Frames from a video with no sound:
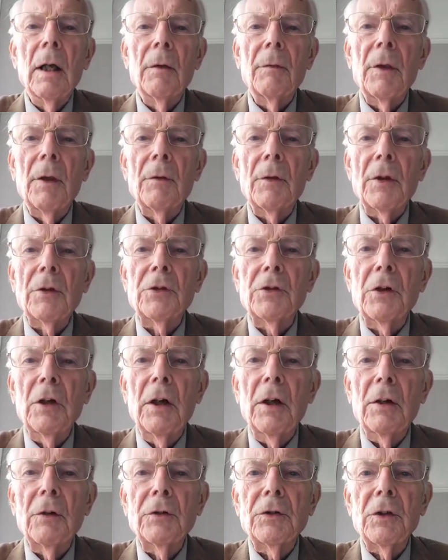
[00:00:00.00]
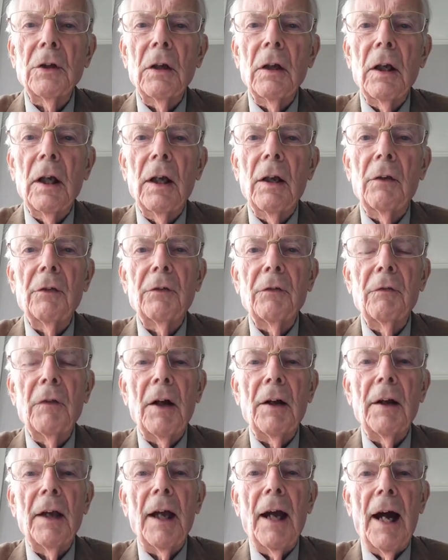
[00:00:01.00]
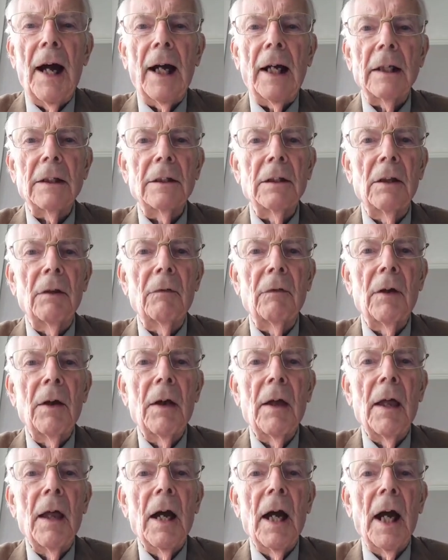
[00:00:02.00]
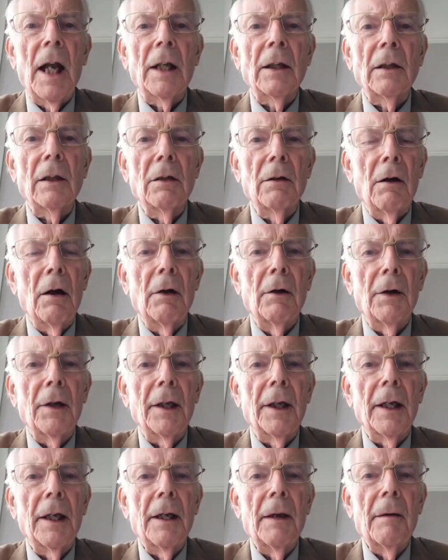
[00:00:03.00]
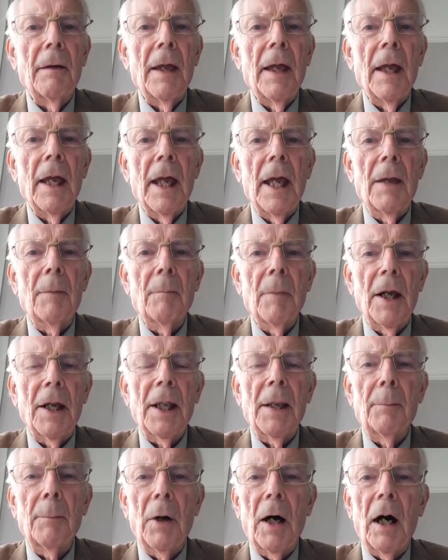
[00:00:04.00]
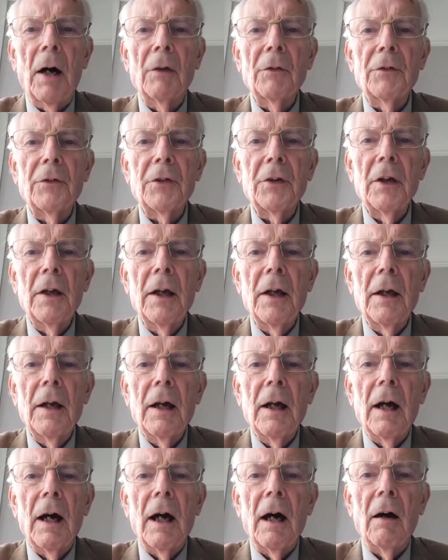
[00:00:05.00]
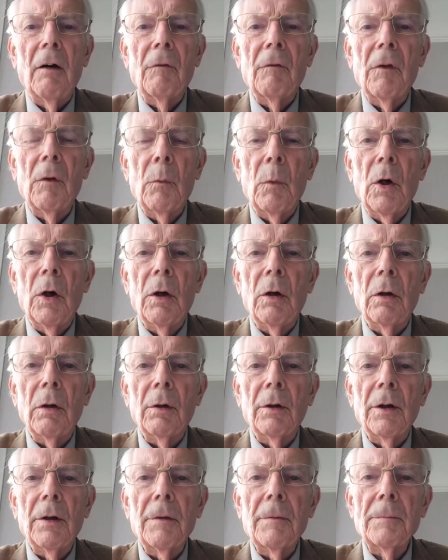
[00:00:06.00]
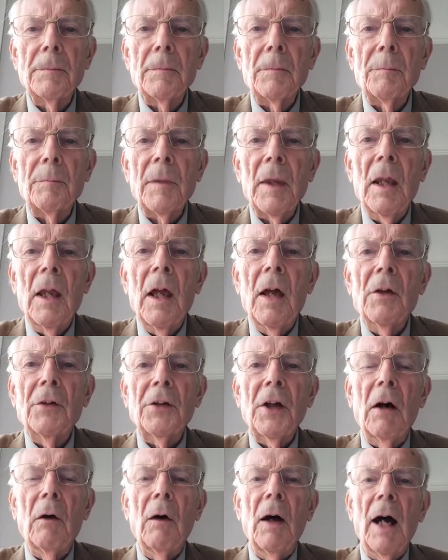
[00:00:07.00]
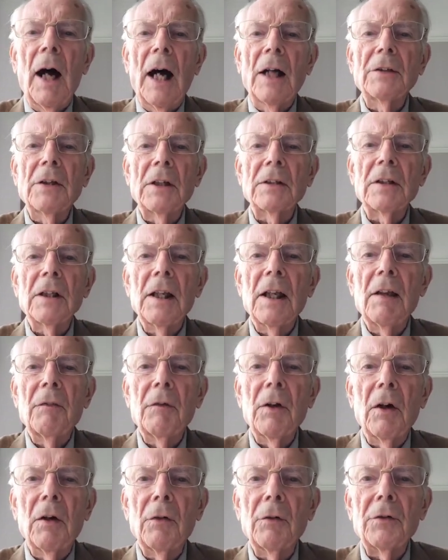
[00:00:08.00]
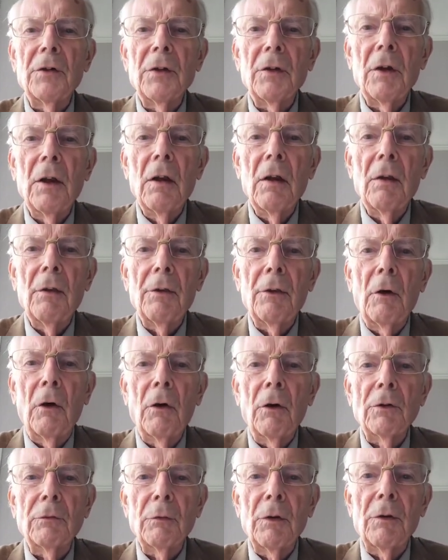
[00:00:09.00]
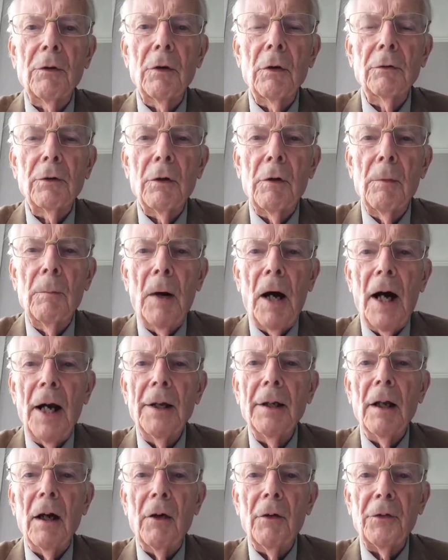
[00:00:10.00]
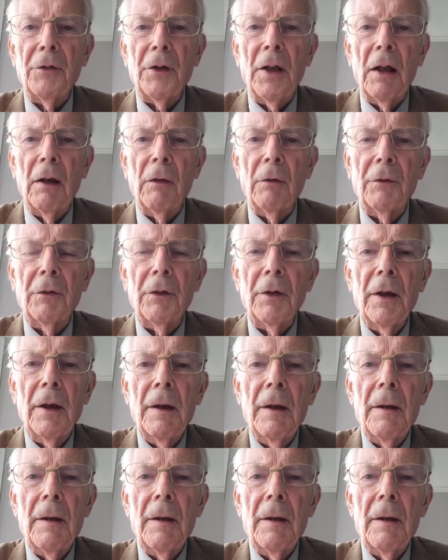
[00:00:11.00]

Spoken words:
that the church is very active and growing in many parts of the world. So I just leave those thoughts with you to remind ourselves